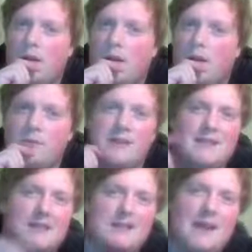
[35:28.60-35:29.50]
I don't
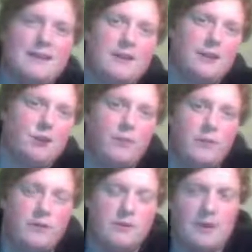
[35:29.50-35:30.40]
exactly know,
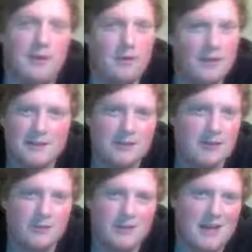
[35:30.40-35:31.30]
but I think it's
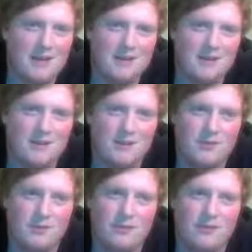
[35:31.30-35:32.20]
9 or 10 you
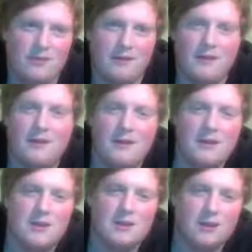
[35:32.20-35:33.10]
started
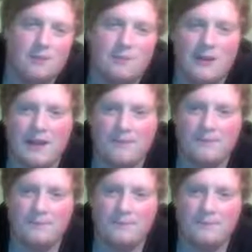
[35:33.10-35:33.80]
to play.